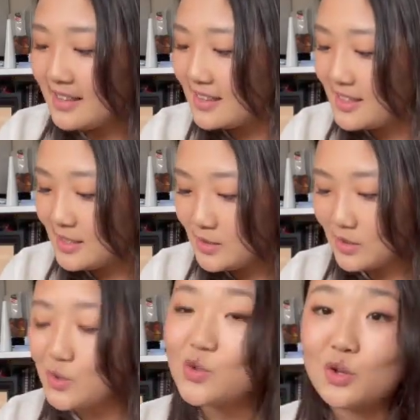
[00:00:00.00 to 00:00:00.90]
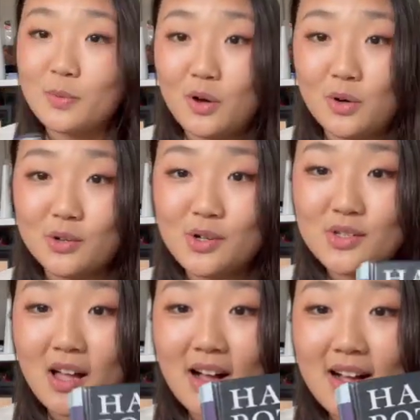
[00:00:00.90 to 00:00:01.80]
This is super old because
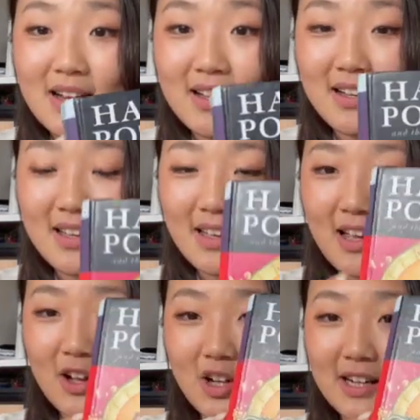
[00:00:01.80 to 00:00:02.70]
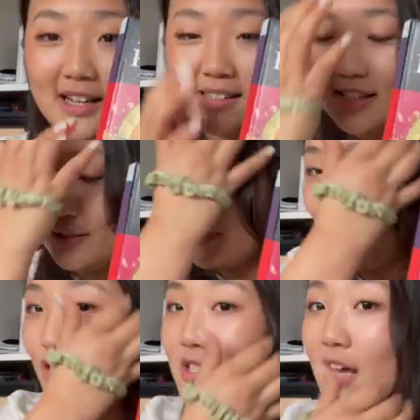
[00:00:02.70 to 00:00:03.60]
I got it as a gift
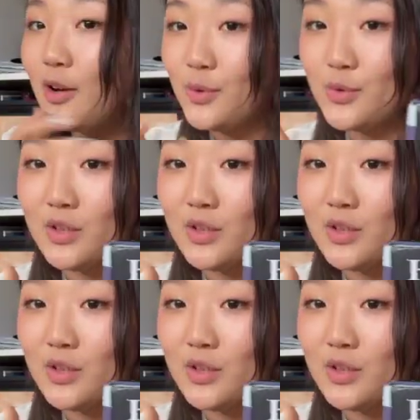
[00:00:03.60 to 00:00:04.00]
on the day it was